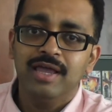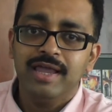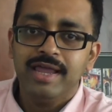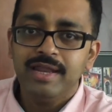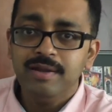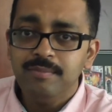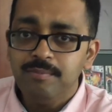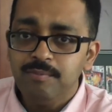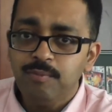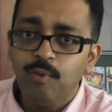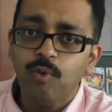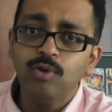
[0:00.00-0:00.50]

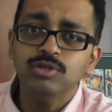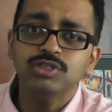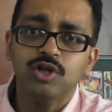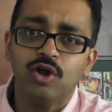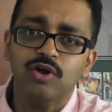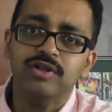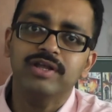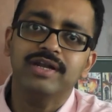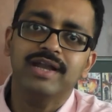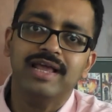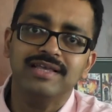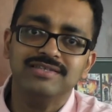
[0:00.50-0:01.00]
in most
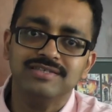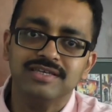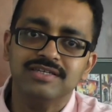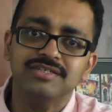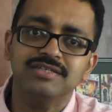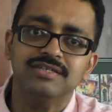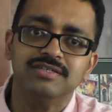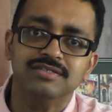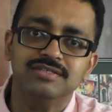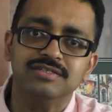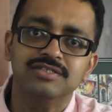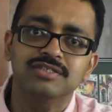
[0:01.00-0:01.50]

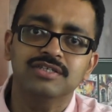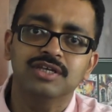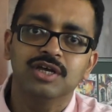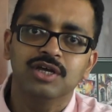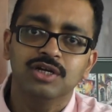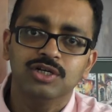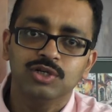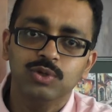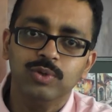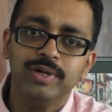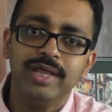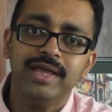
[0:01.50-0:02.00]
organizations,
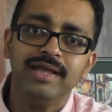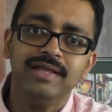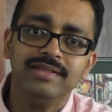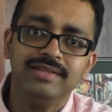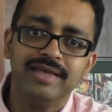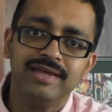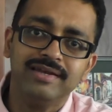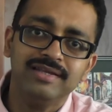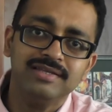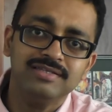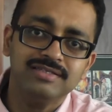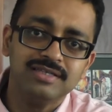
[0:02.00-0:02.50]
today
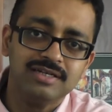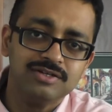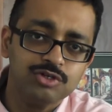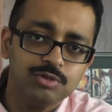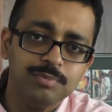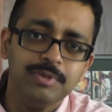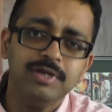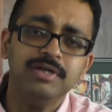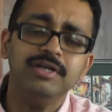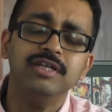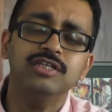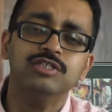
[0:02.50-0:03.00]
there is a
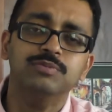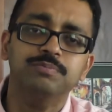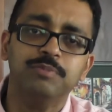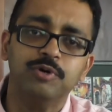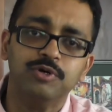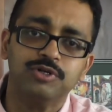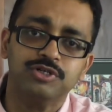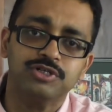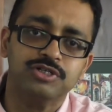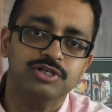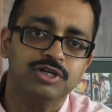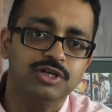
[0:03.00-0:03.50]
tremendous
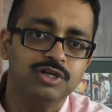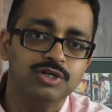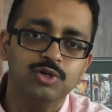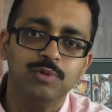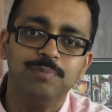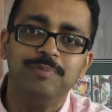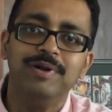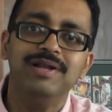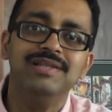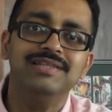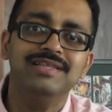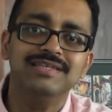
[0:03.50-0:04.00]
push to
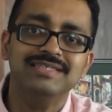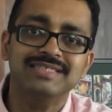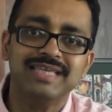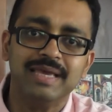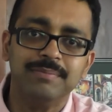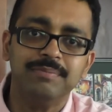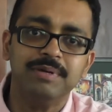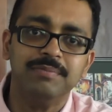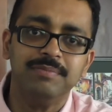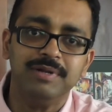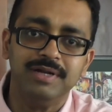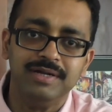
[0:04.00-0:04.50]
build this
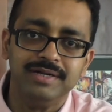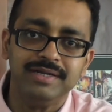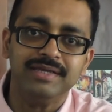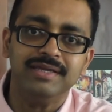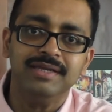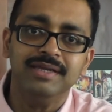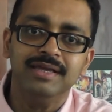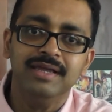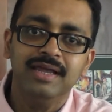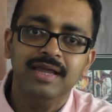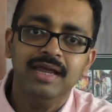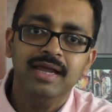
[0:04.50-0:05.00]

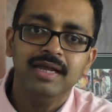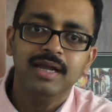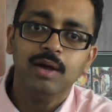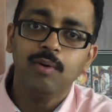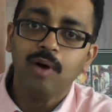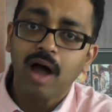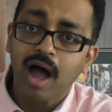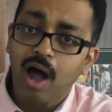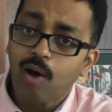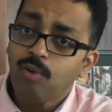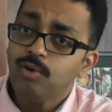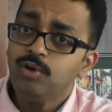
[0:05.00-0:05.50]
capability. Now,
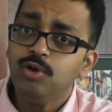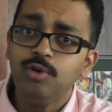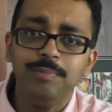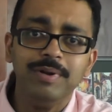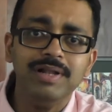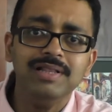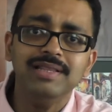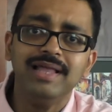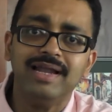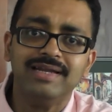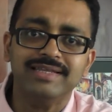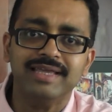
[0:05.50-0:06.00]
how do you
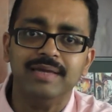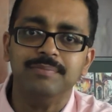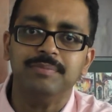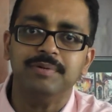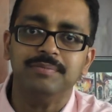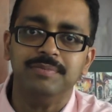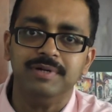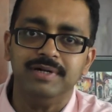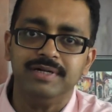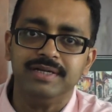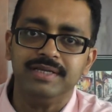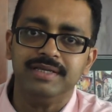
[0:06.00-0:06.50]
build that
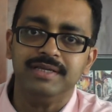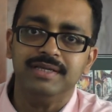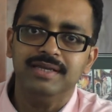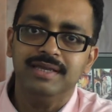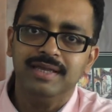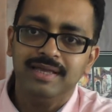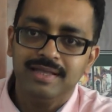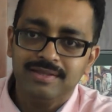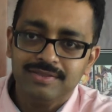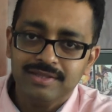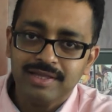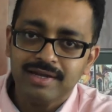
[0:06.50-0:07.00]
capability?
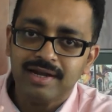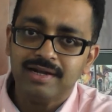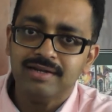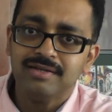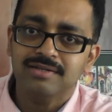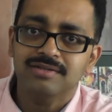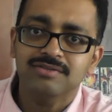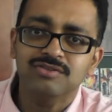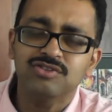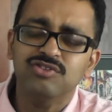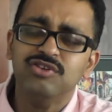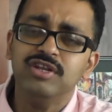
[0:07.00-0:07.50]
There
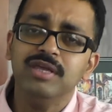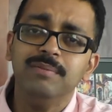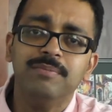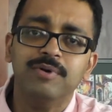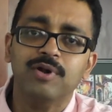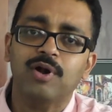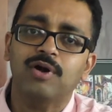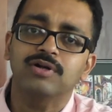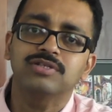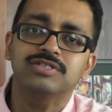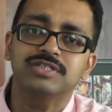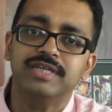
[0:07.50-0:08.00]
are three
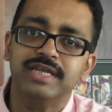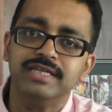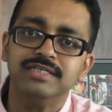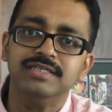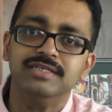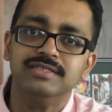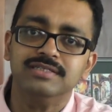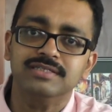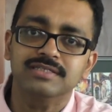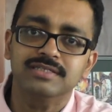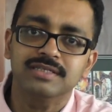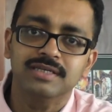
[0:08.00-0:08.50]
broad
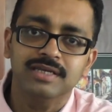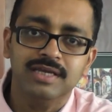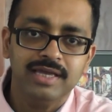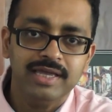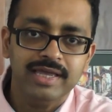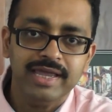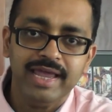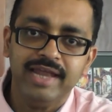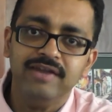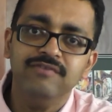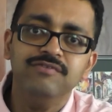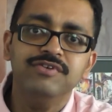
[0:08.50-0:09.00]
stages:
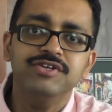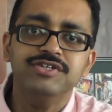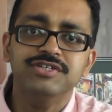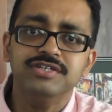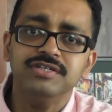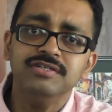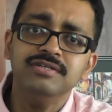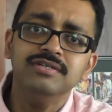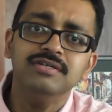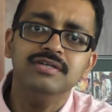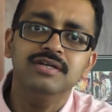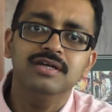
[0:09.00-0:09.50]

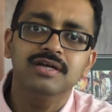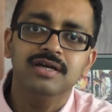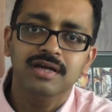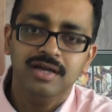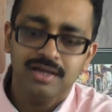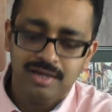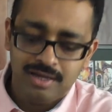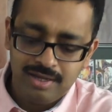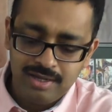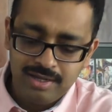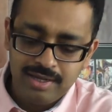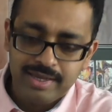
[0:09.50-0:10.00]
envision,
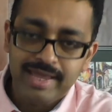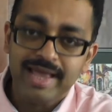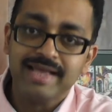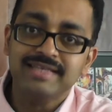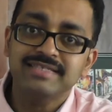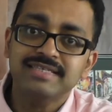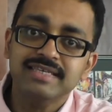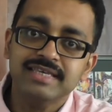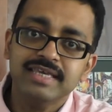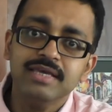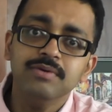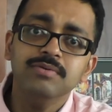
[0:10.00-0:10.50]

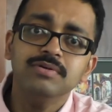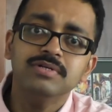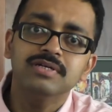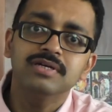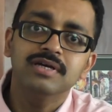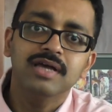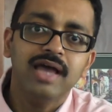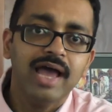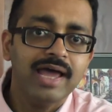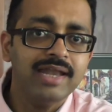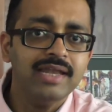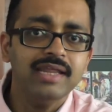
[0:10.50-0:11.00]
execute,
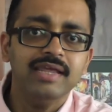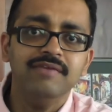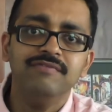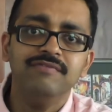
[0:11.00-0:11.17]
and